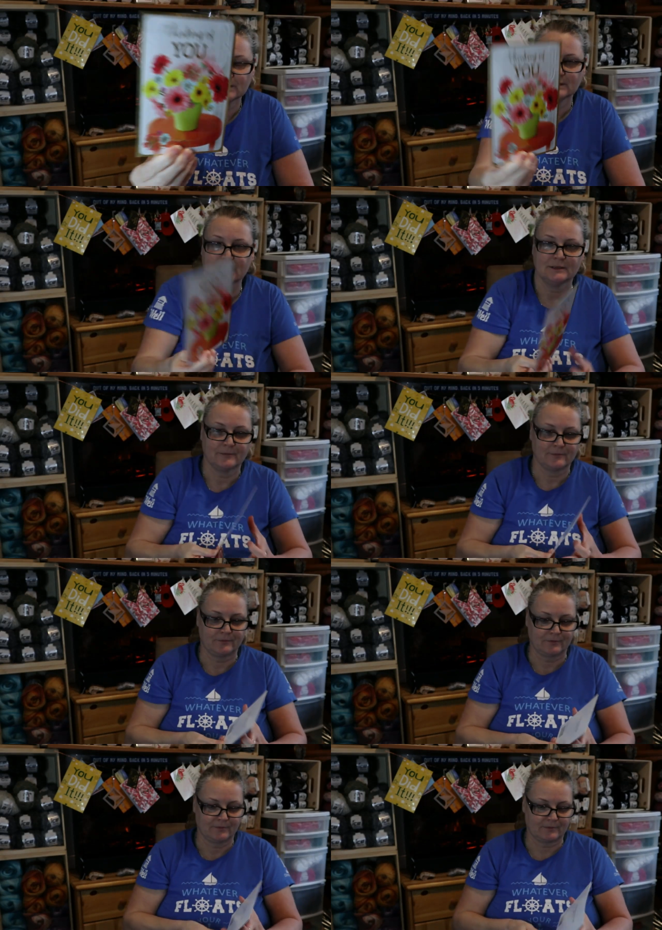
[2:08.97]

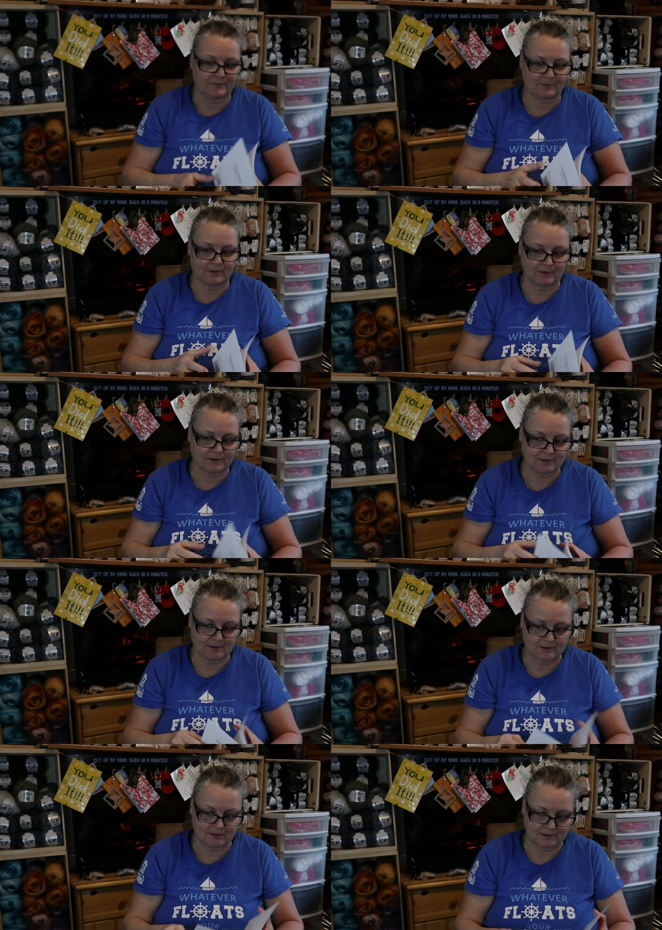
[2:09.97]

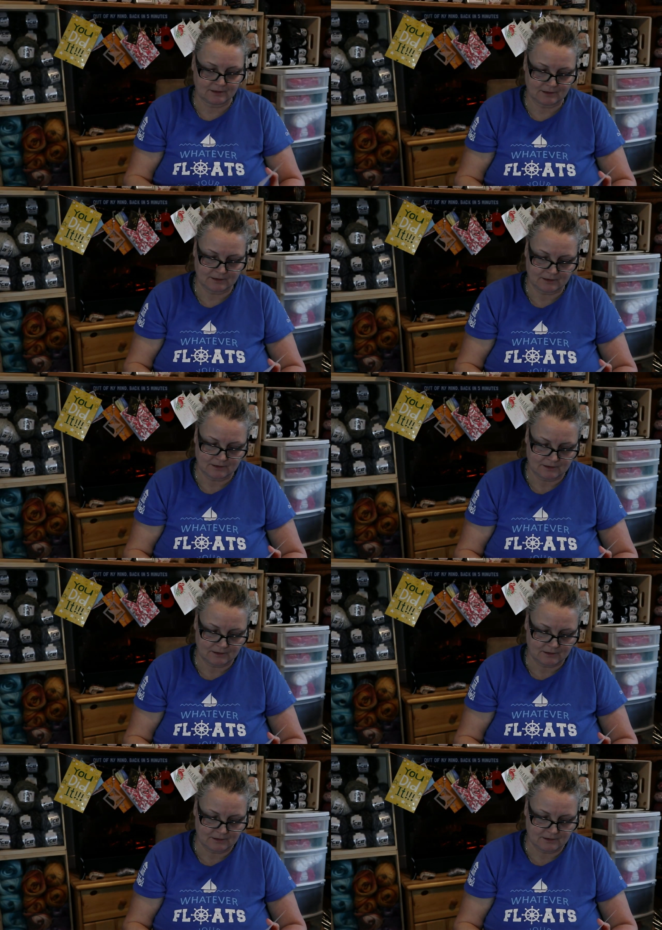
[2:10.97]

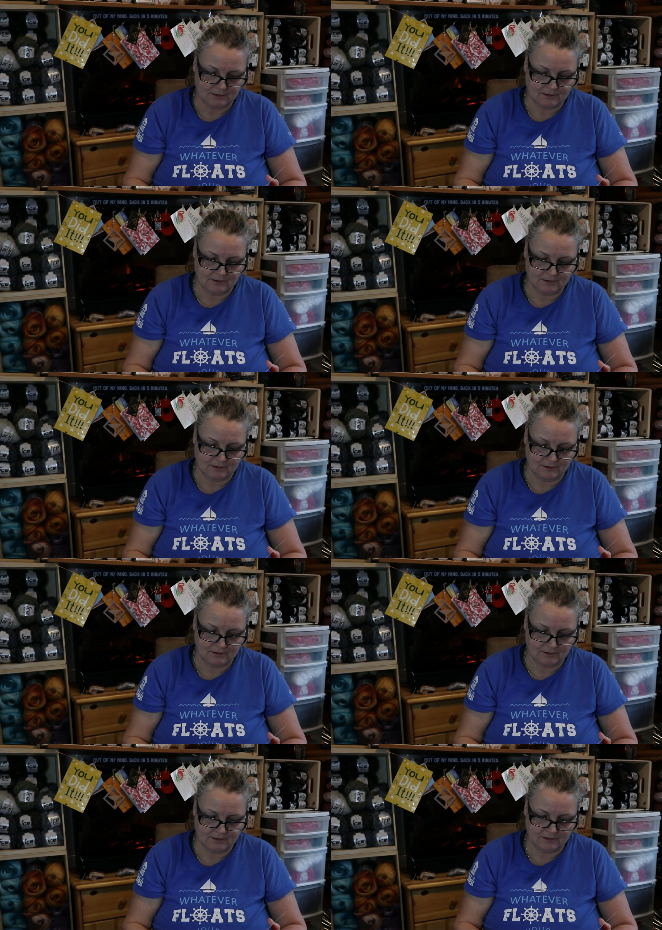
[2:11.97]
Nobody speaks.